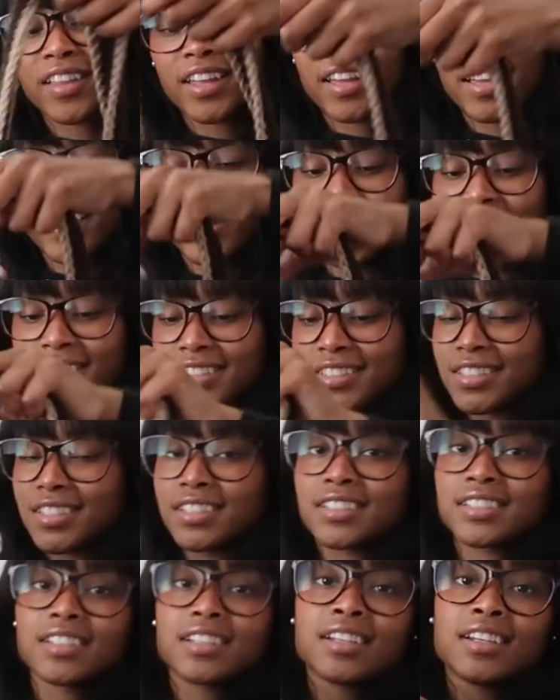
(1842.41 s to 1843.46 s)
and it's
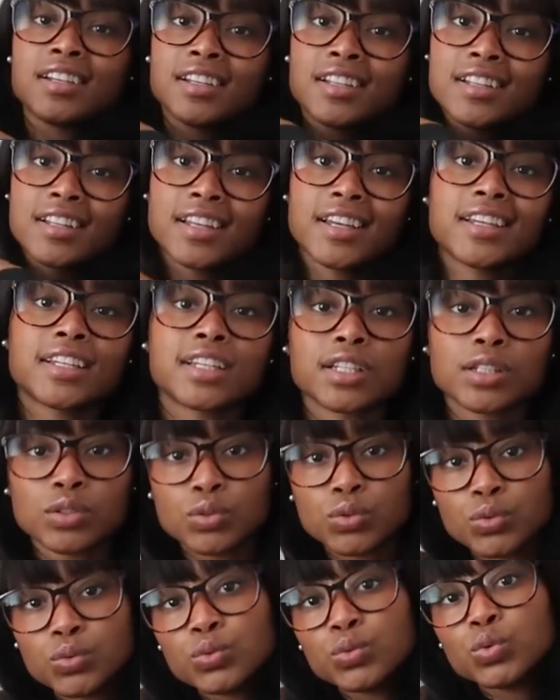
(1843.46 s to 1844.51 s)
just like,
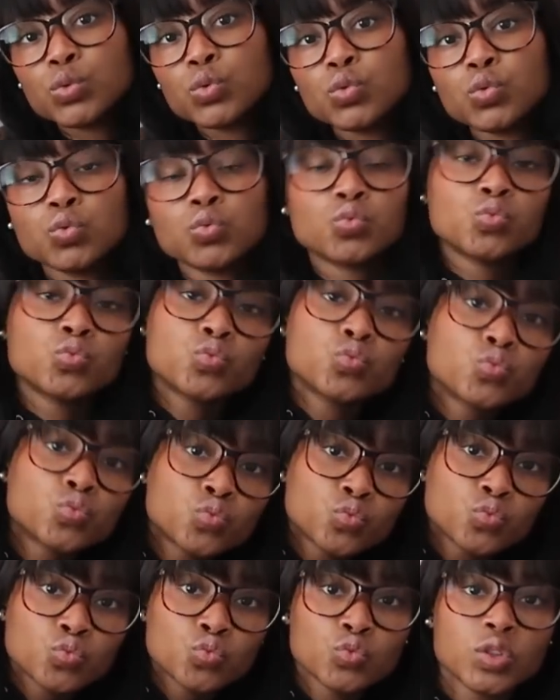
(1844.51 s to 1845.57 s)
ooh.
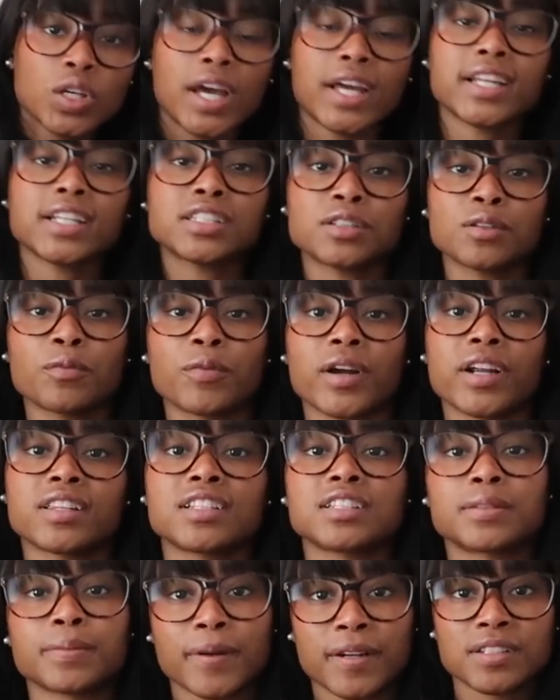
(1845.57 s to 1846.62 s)
I need to wear
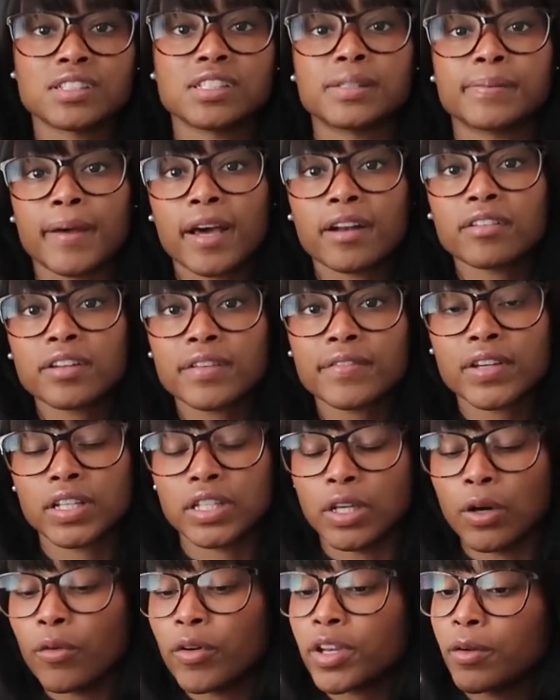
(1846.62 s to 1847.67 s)
these purses, but I don't even
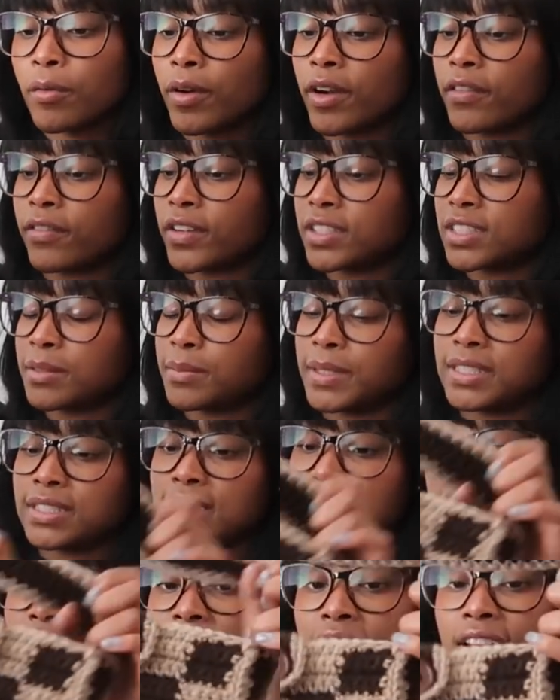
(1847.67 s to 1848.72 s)
go anywhere for it to be
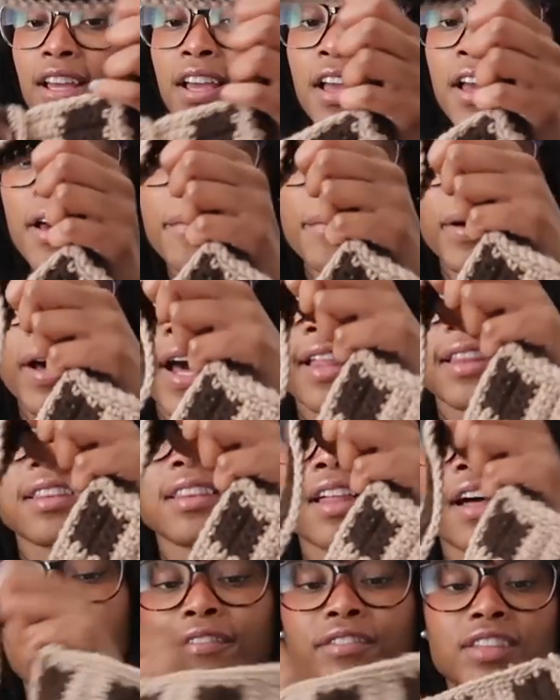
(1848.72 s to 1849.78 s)
seen. But I
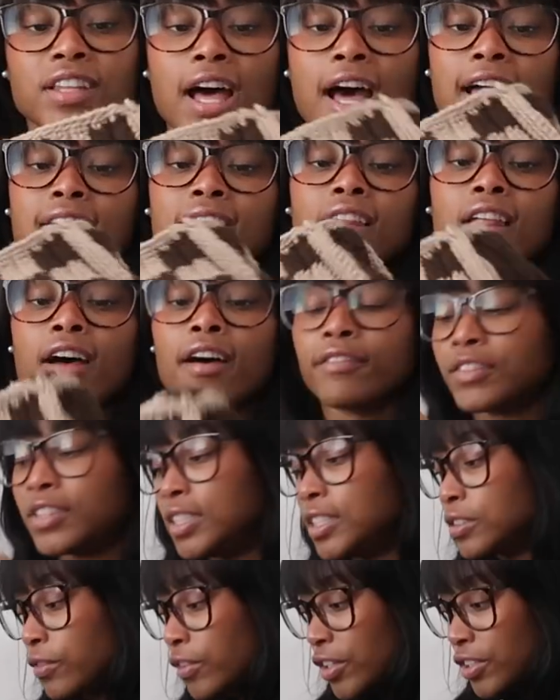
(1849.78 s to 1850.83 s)
love
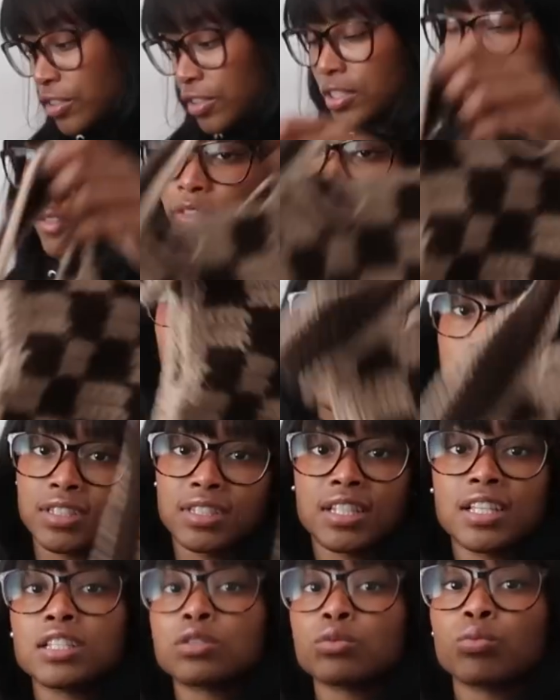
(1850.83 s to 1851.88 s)
these versions of the purse.
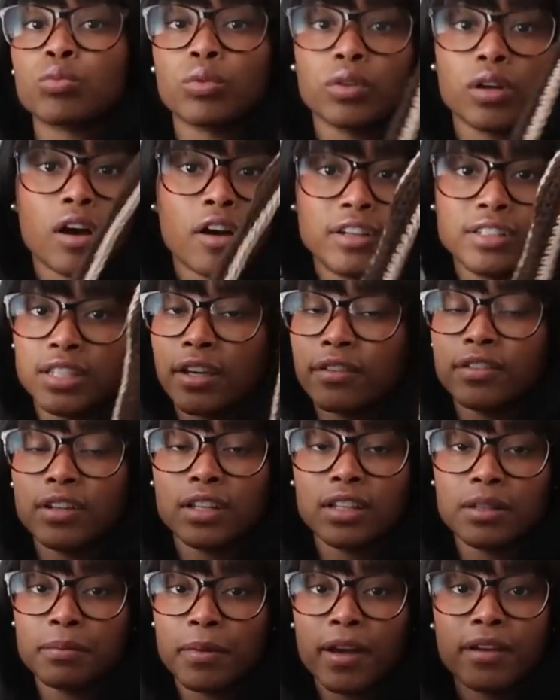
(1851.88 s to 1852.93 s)
These are
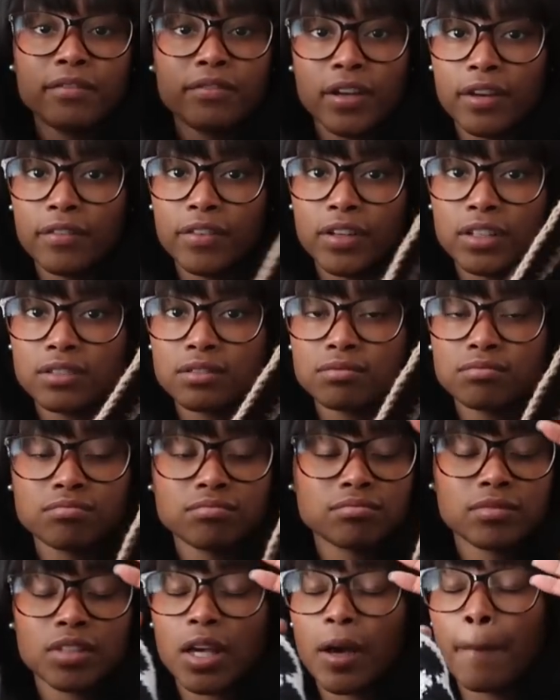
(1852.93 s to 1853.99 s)
definitely my favorite
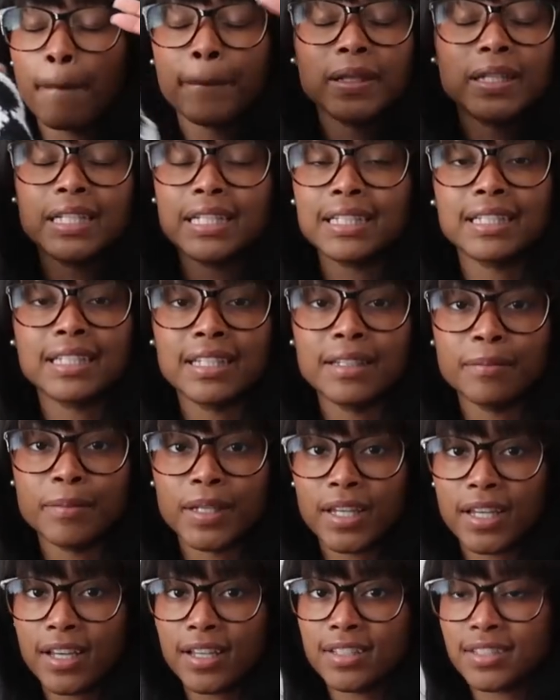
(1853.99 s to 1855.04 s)
completely
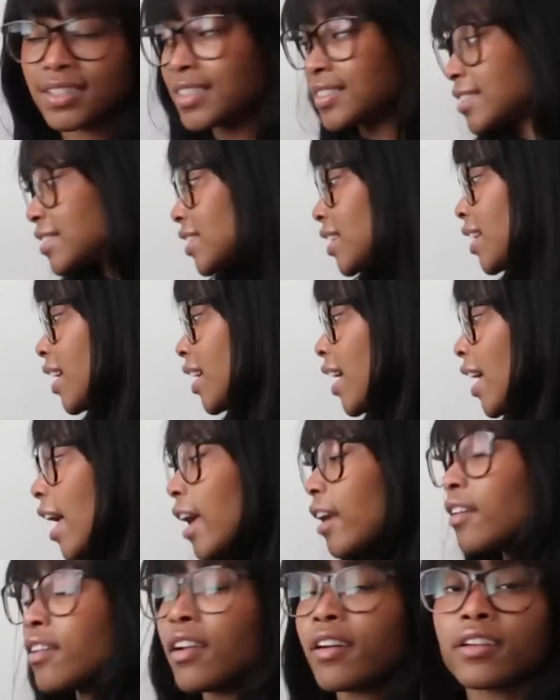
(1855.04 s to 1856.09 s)
because it's, I
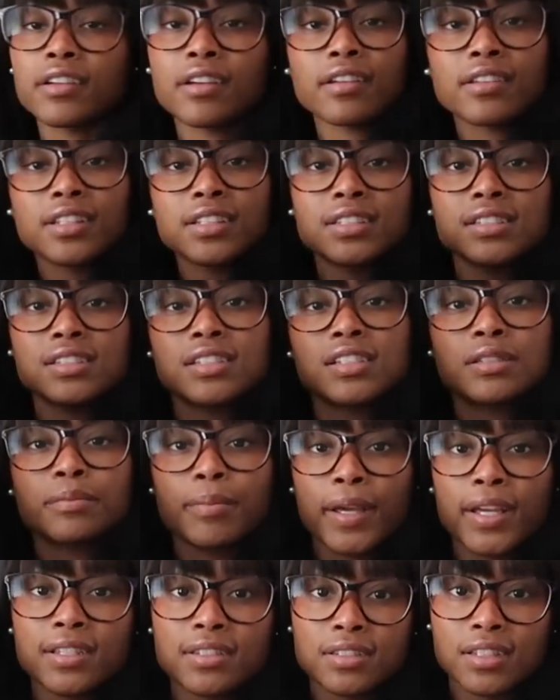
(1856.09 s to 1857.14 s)
don't know, you know, this is just
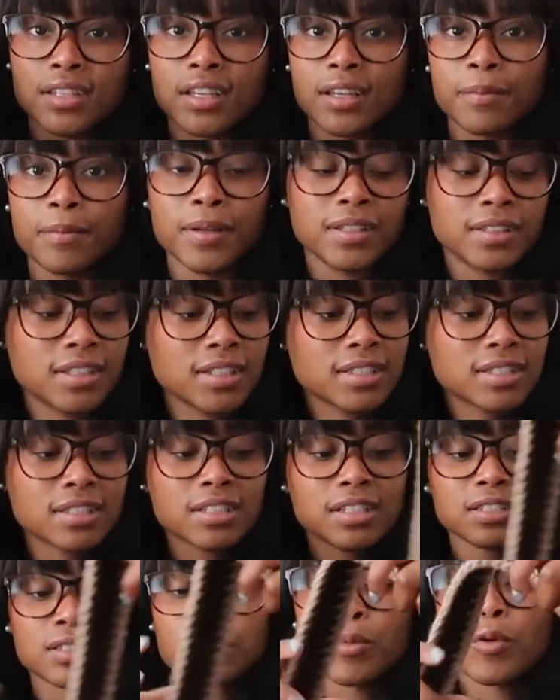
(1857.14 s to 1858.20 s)
basic, but this
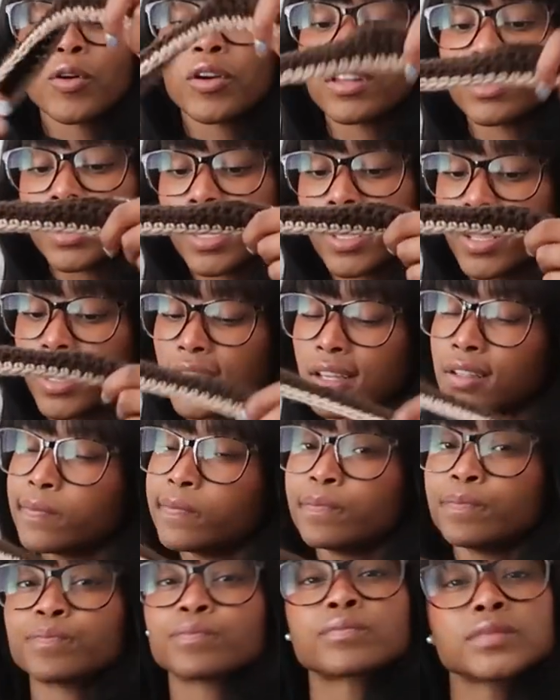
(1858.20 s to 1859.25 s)
looks more like
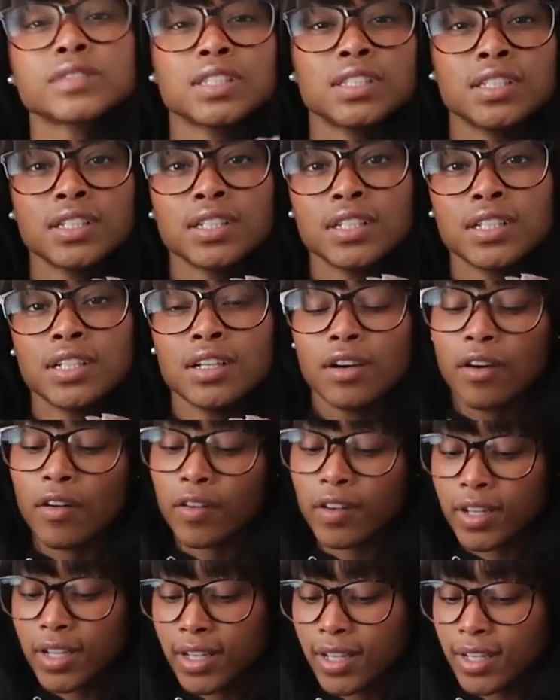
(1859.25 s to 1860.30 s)

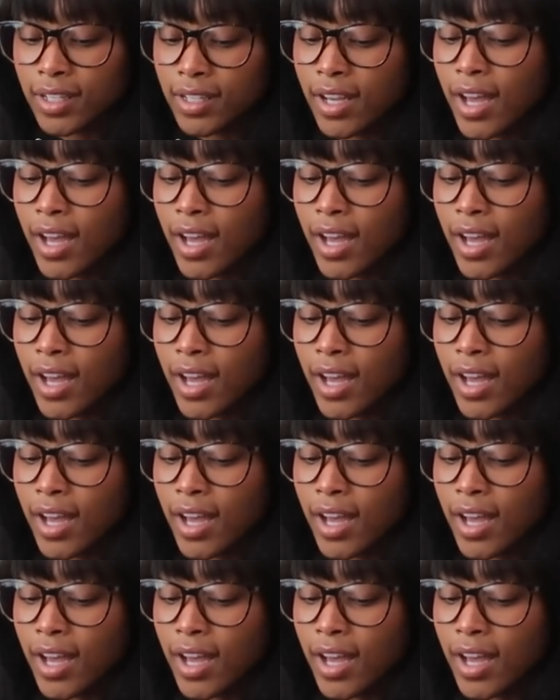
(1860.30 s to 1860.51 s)
on a